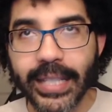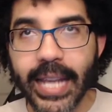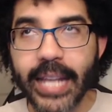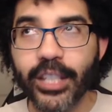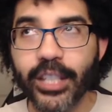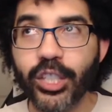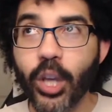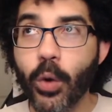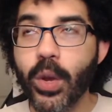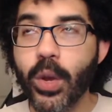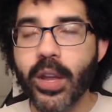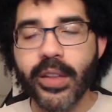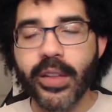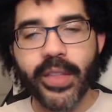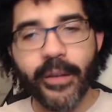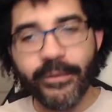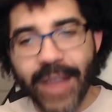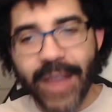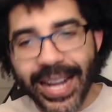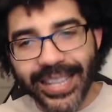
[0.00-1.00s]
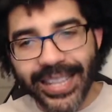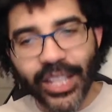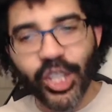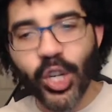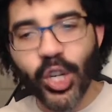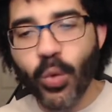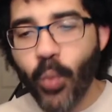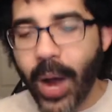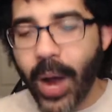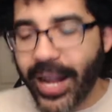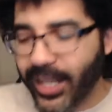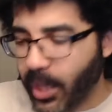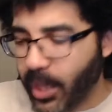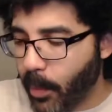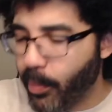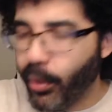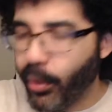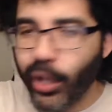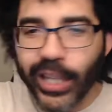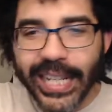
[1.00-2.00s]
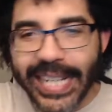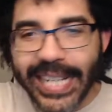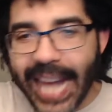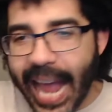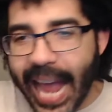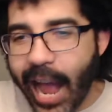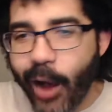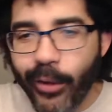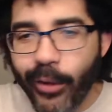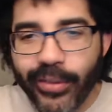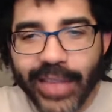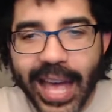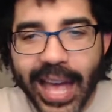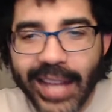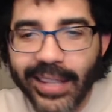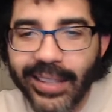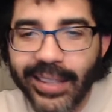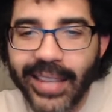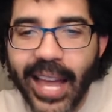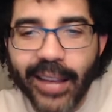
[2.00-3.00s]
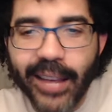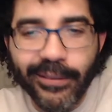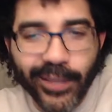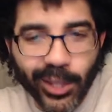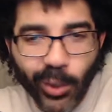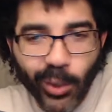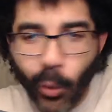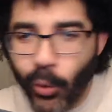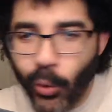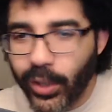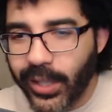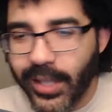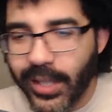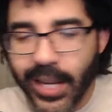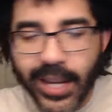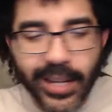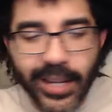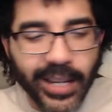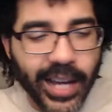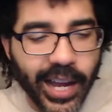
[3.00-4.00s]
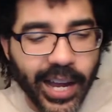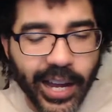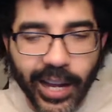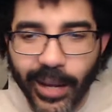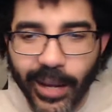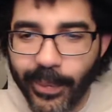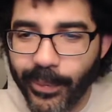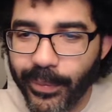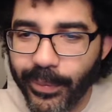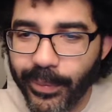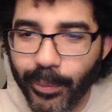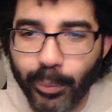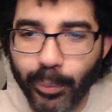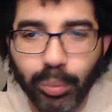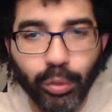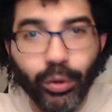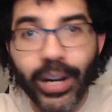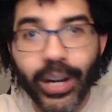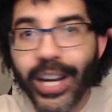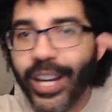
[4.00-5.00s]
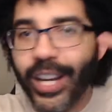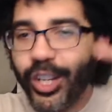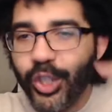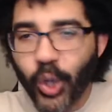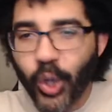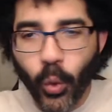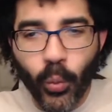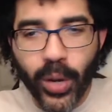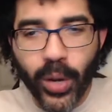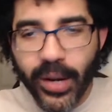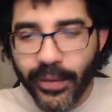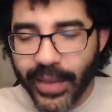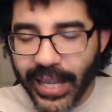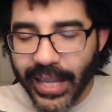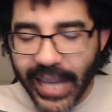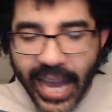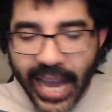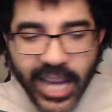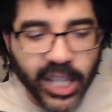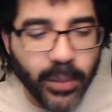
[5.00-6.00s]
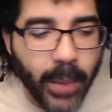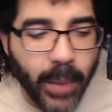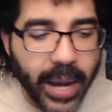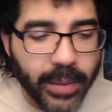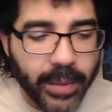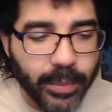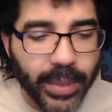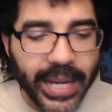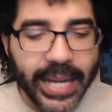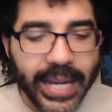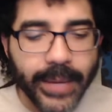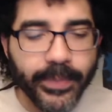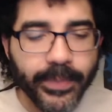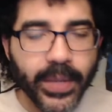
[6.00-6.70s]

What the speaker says: And so the fact that she winds up pulling out that life source bridge or whatever the case might be,